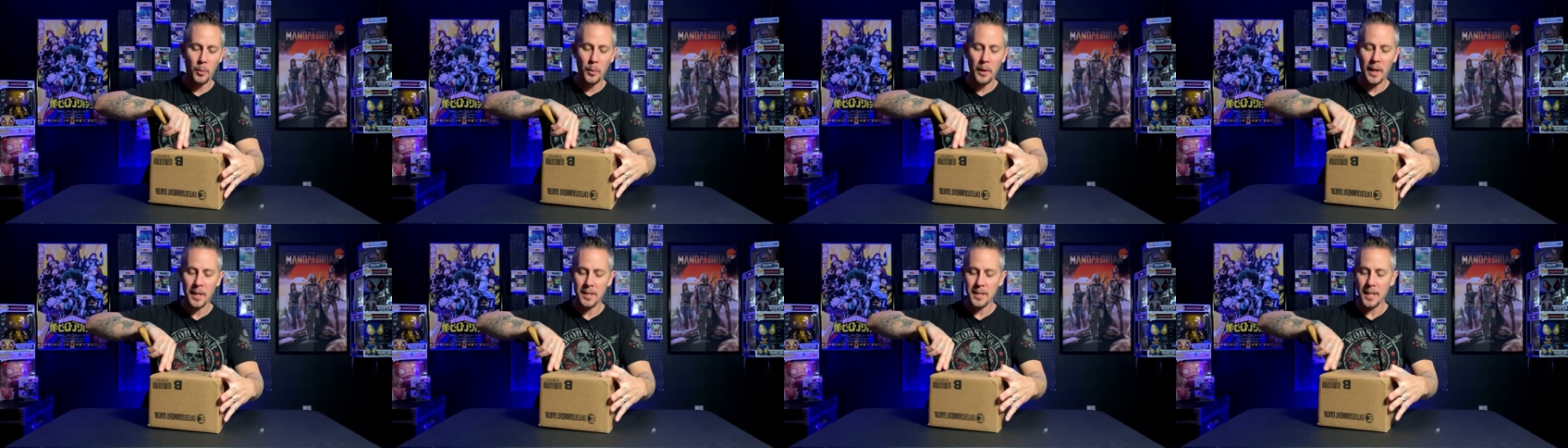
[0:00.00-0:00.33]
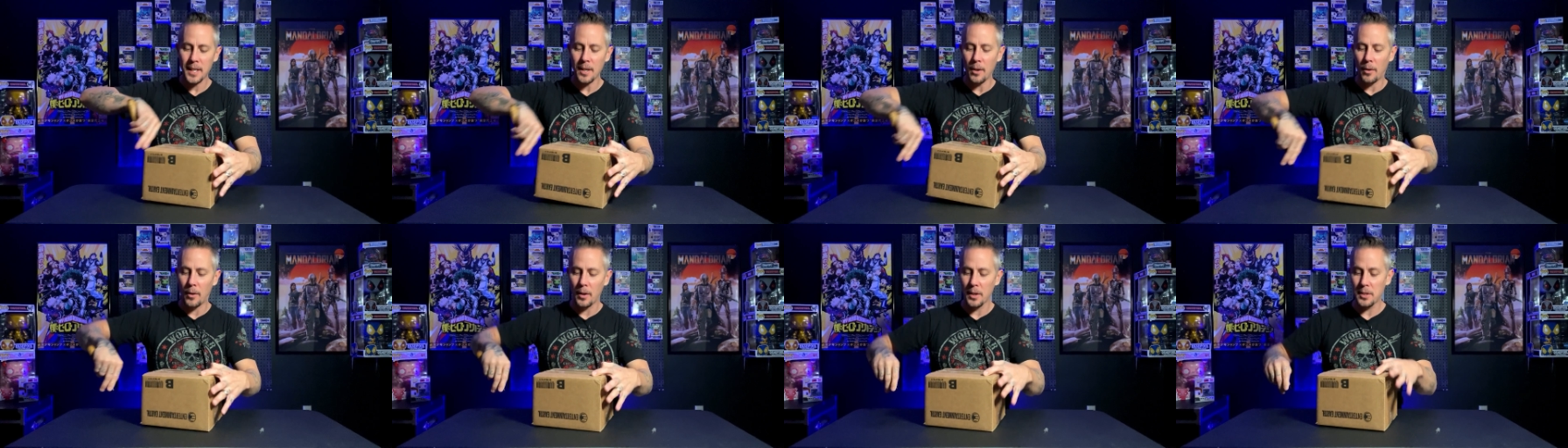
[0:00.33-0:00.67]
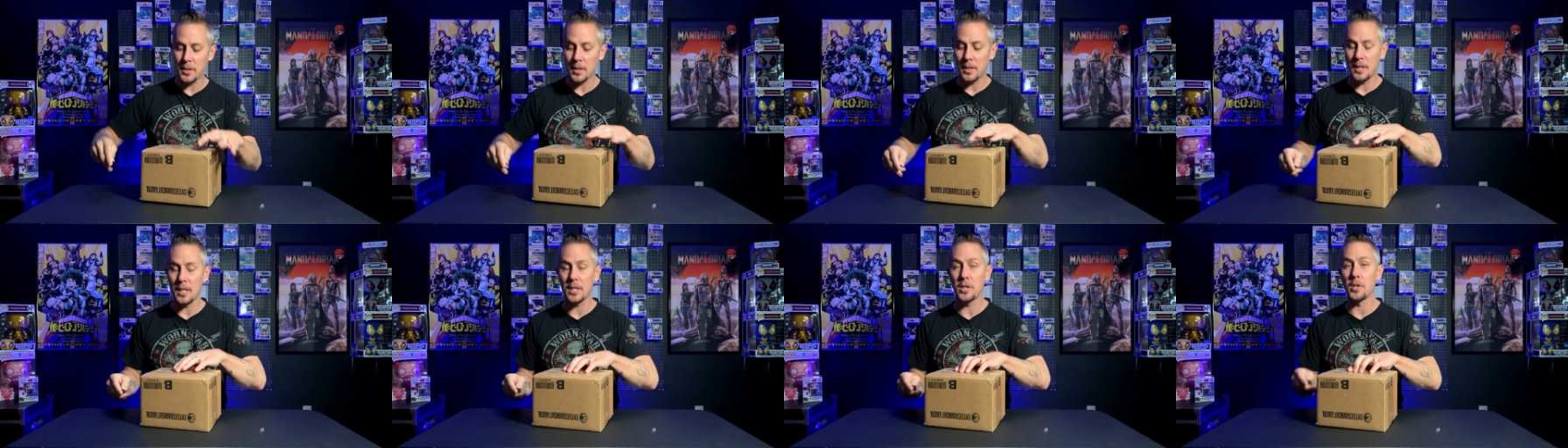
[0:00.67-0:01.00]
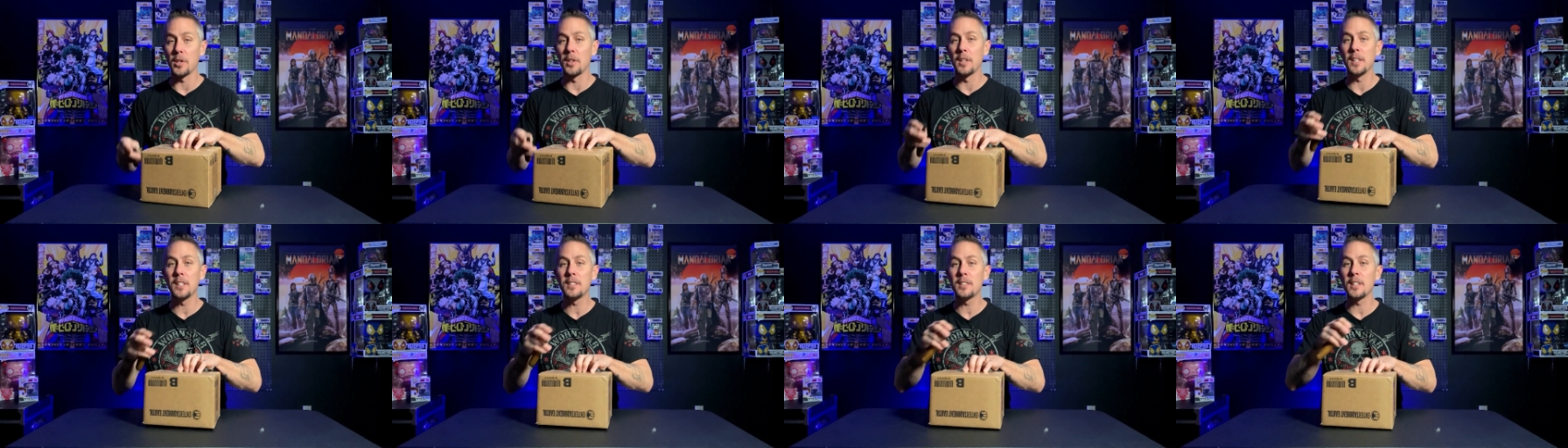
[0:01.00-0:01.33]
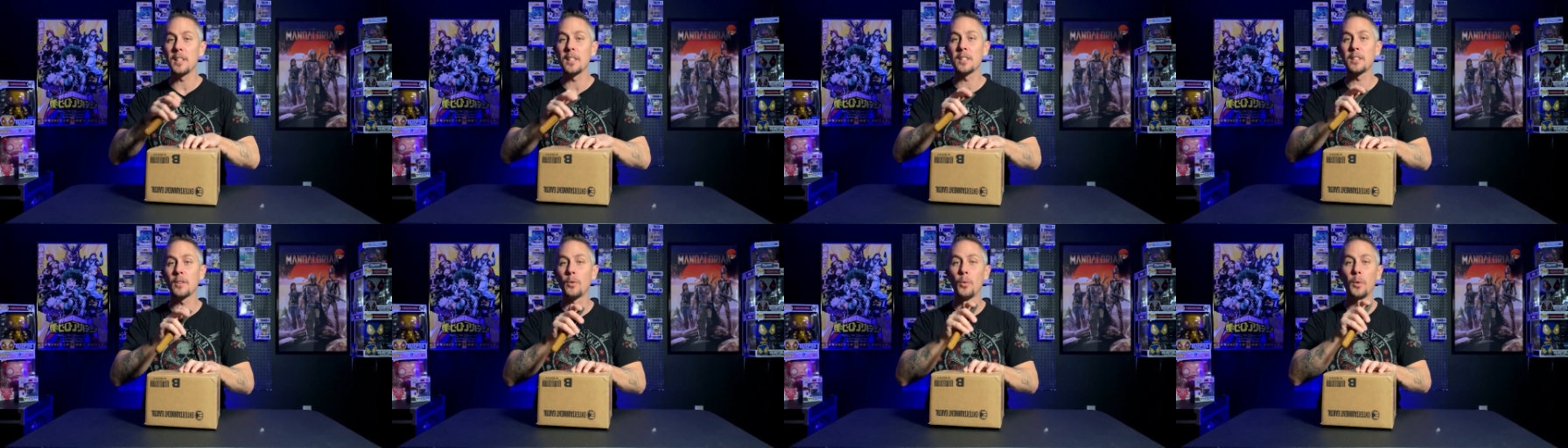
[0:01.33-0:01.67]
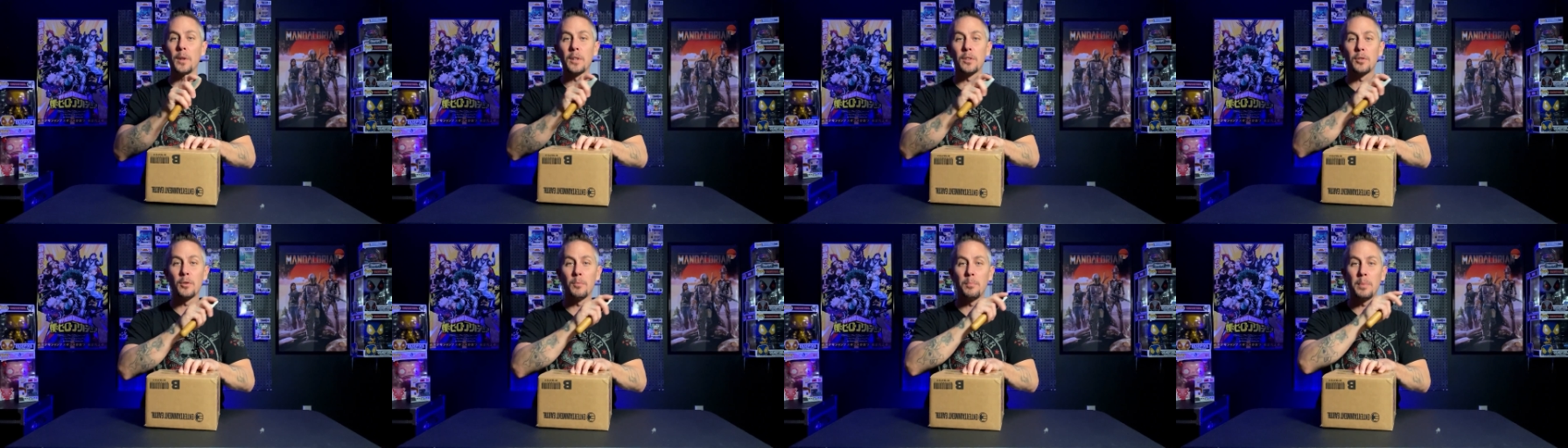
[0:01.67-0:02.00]
When I say artist edition, this is
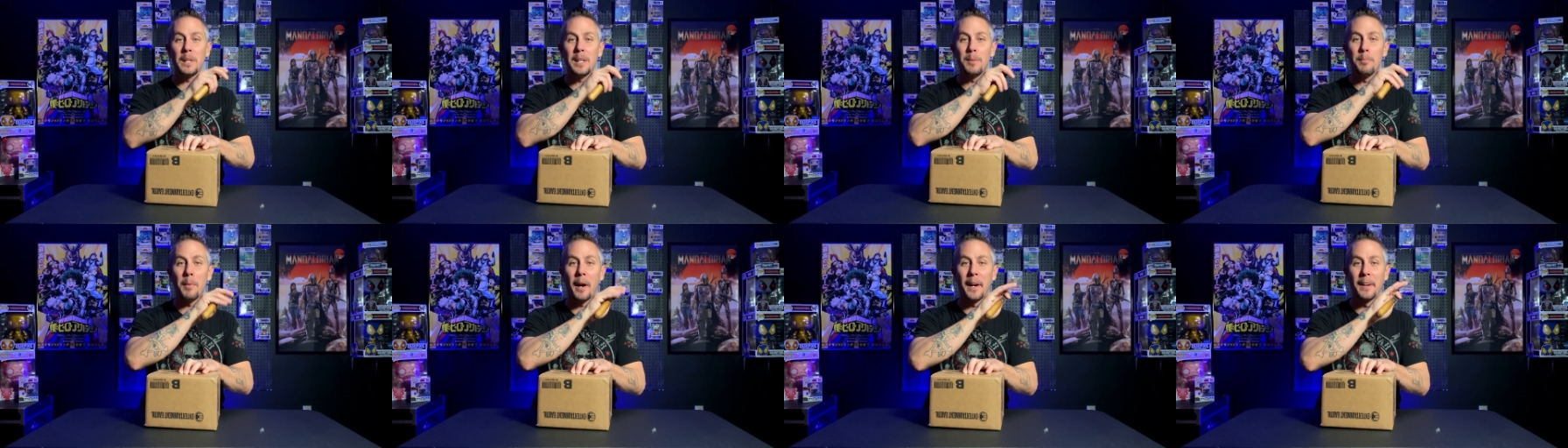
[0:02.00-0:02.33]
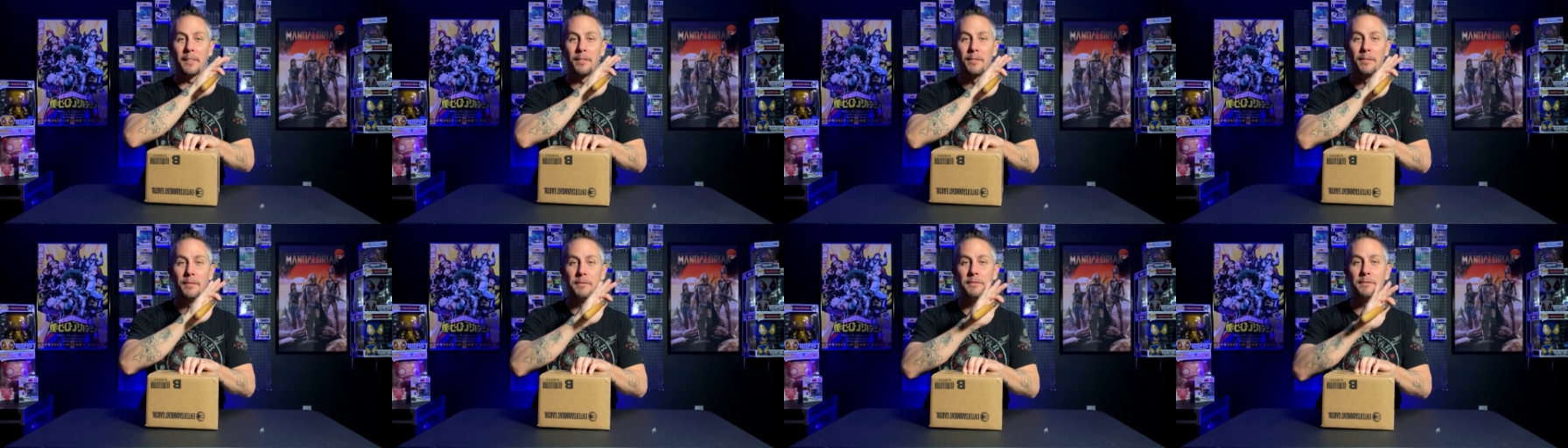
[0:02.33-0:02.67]
going to be my